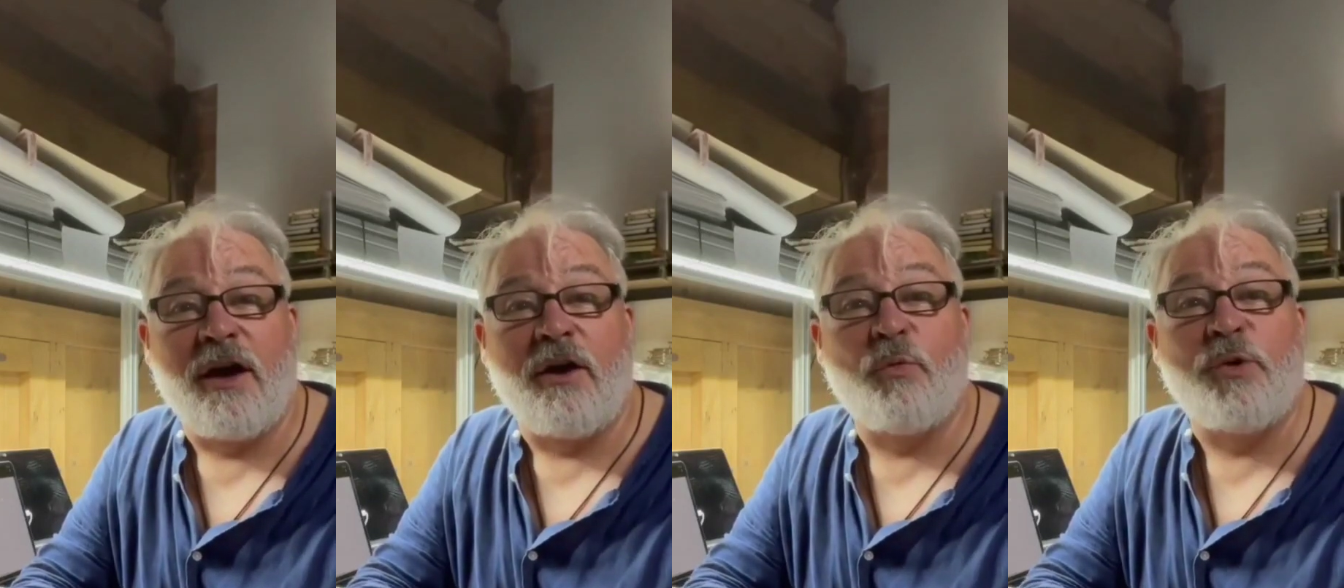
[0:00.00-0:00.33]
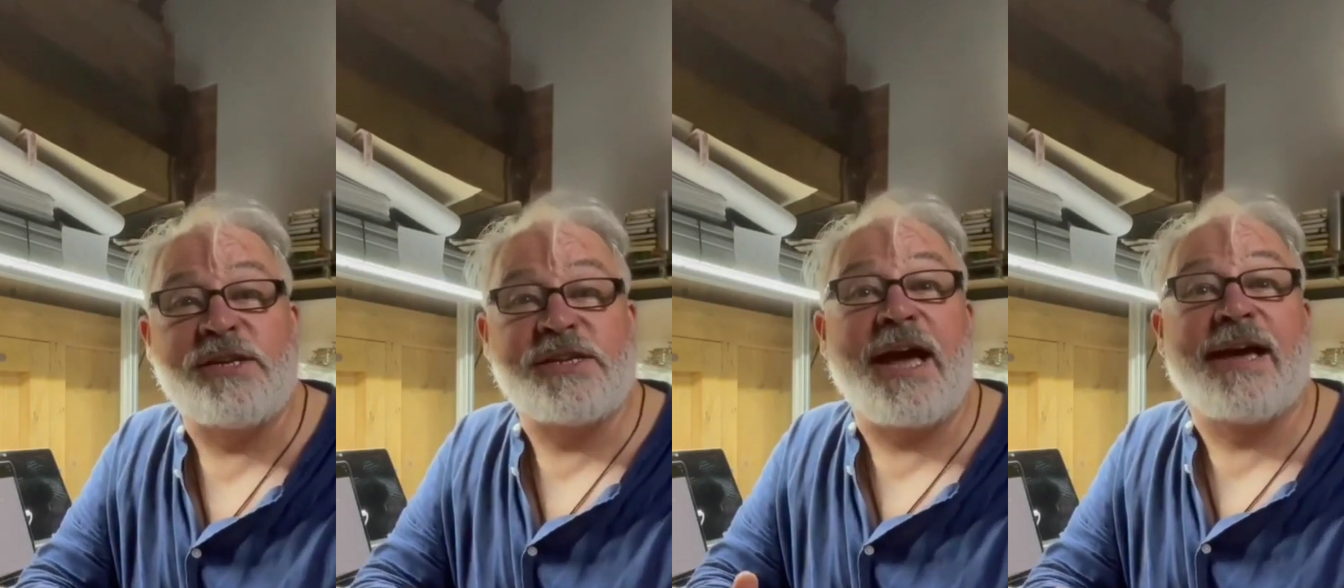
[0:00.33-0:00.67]

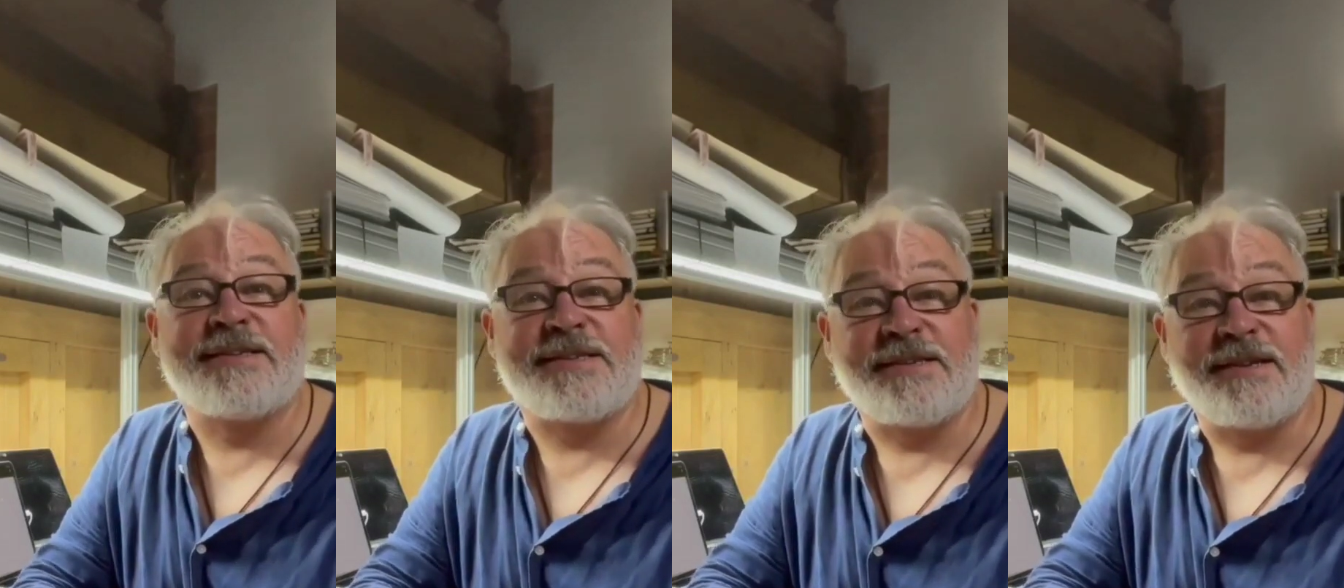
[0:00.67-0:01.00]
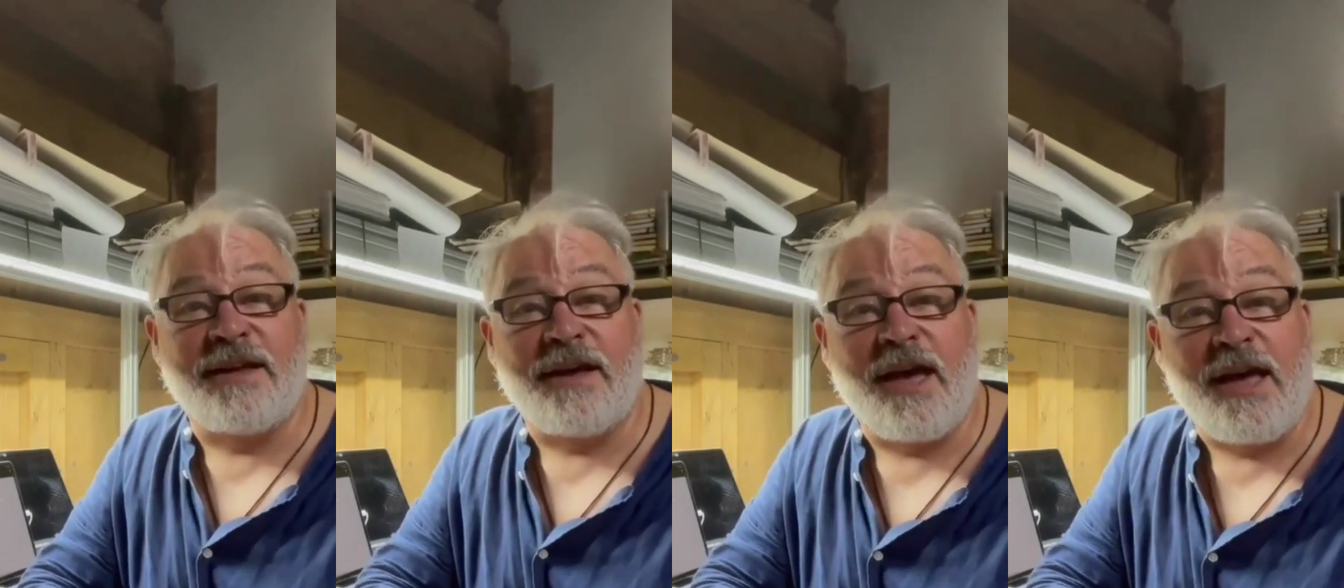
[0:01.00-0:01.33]
which has
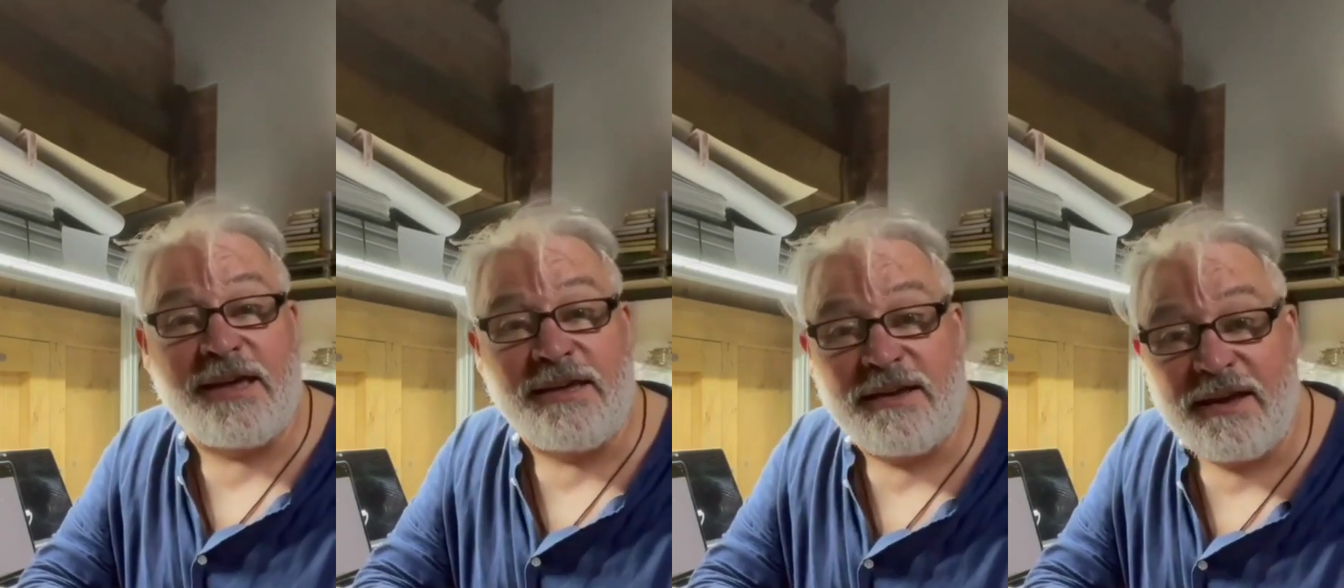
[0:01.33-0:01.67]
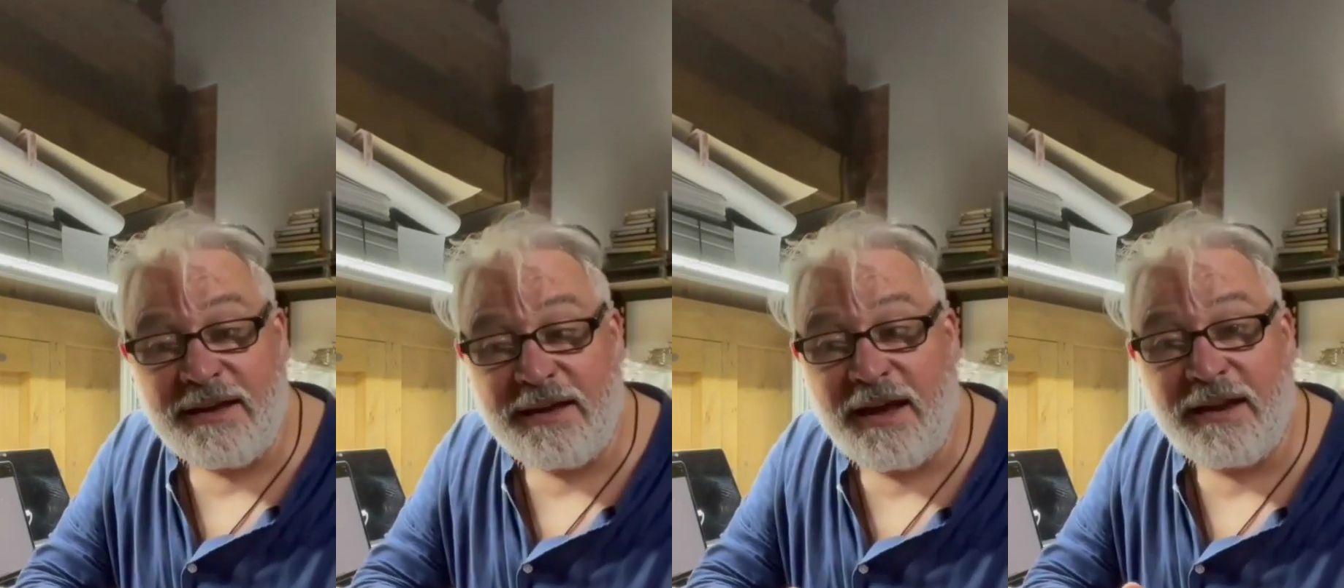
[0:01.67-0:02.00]

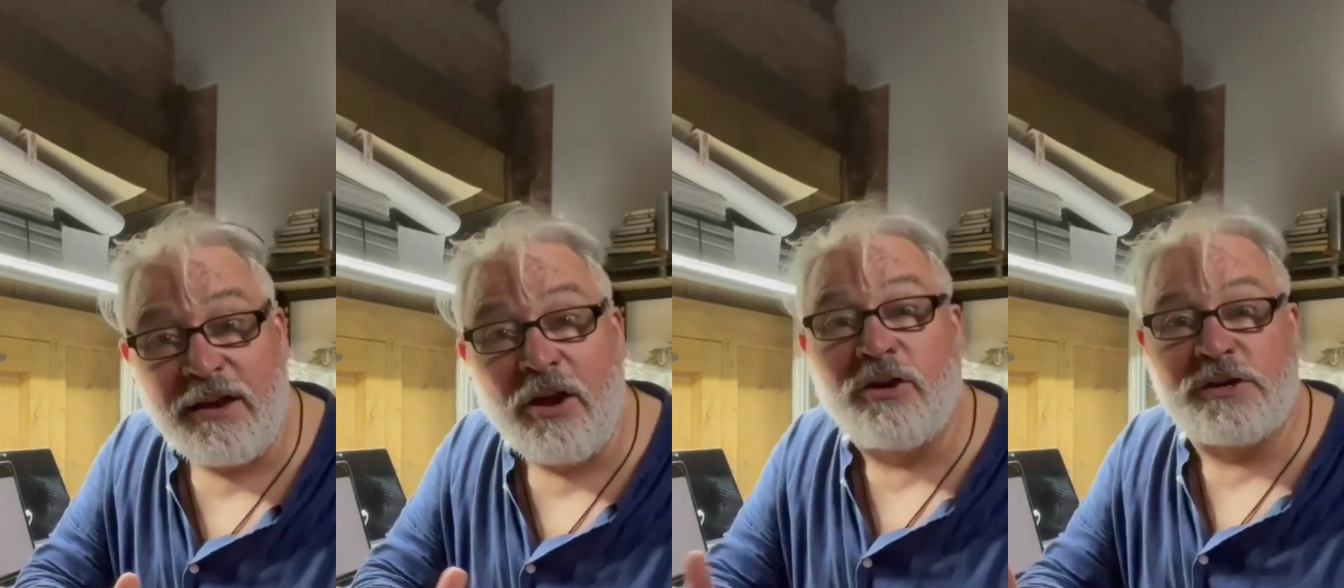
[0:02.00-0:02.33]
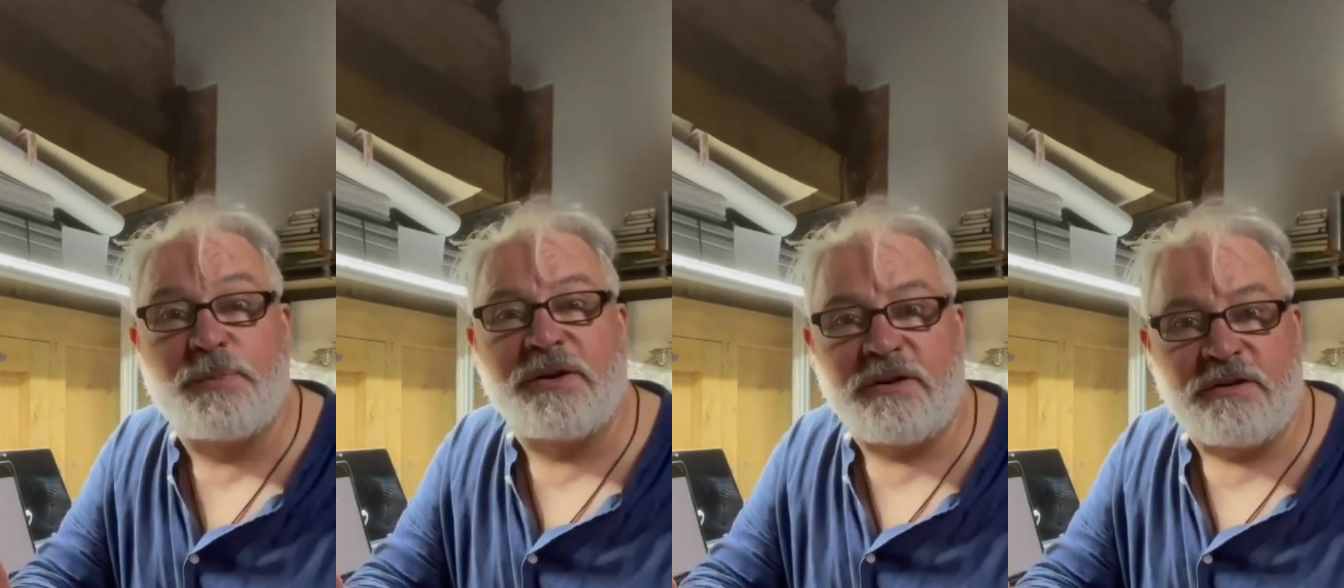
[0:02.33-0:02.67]
a
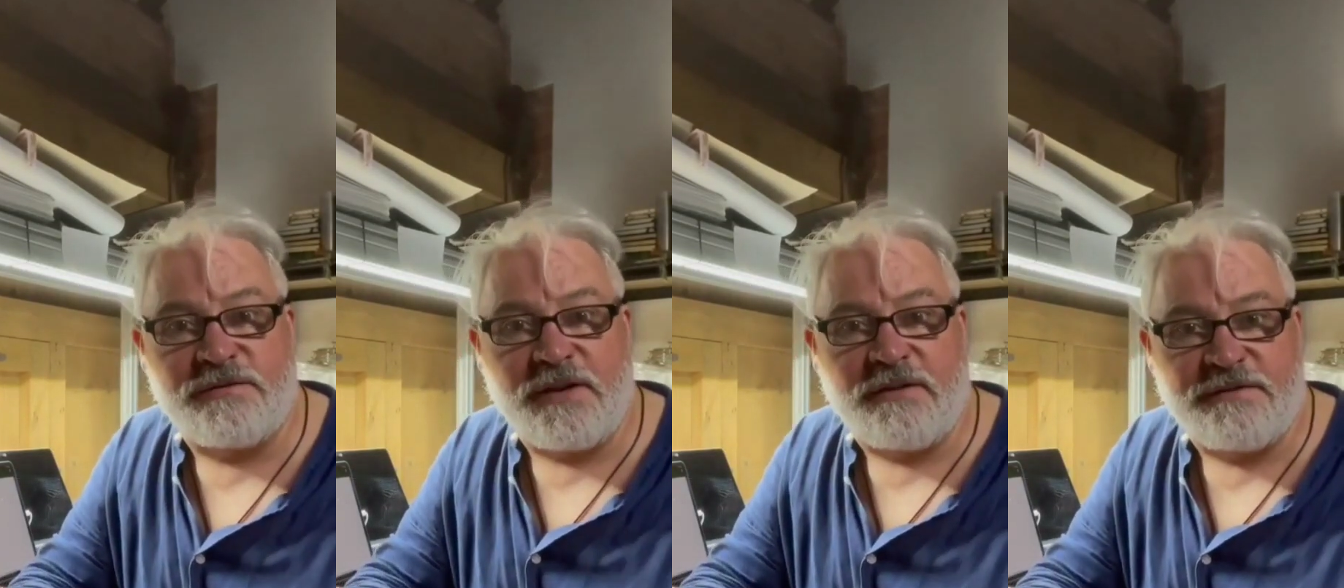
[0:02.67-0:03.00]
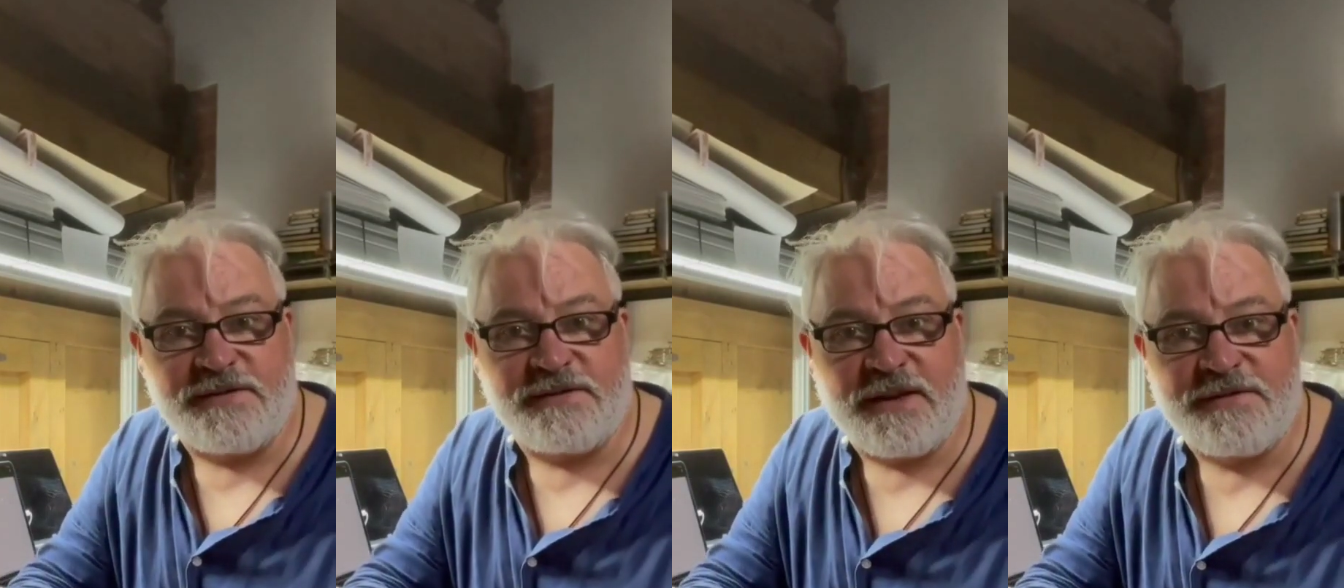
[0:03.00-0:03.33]
large body
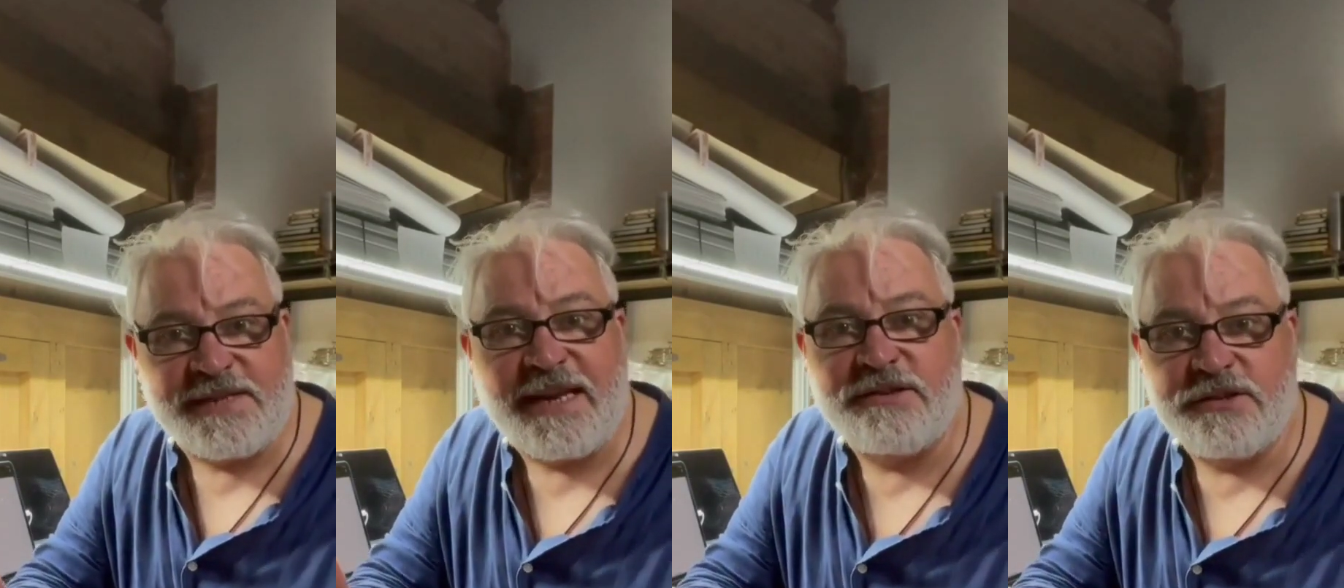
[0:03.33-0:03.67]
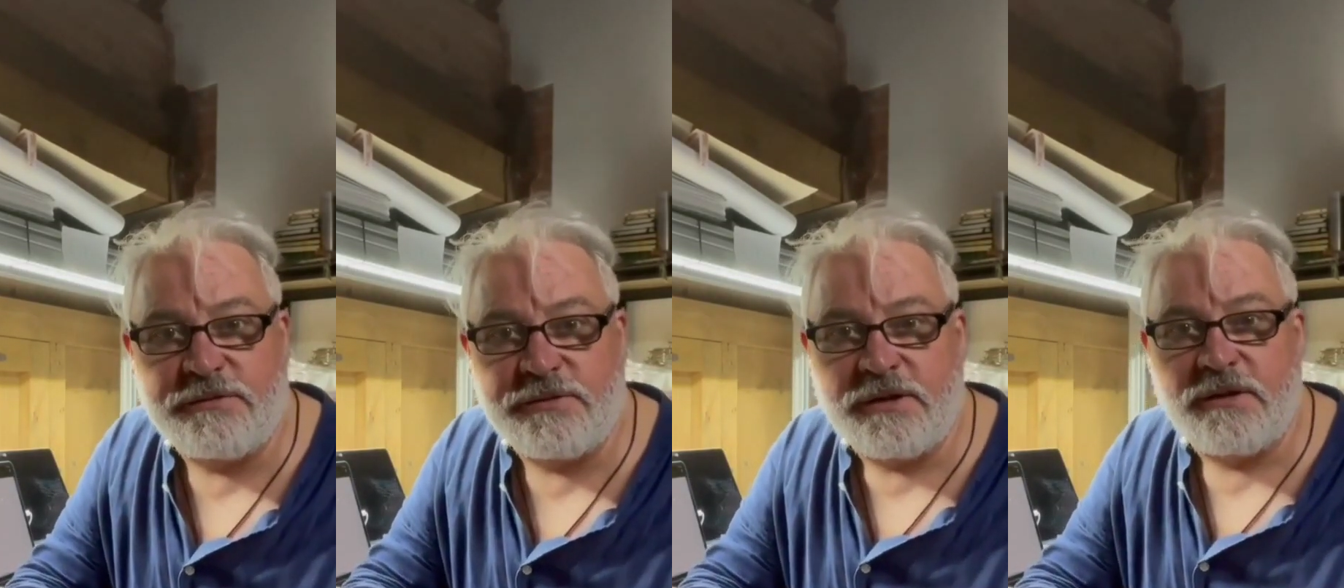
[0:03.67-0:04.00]
of sand
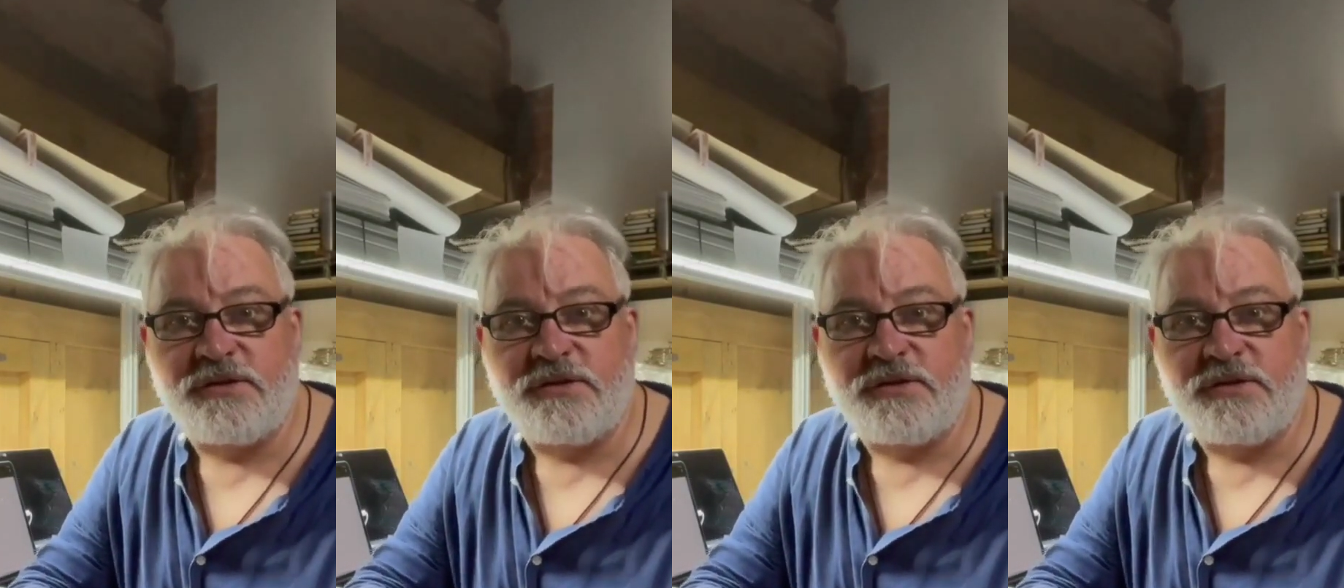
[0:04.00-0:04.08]
dunes.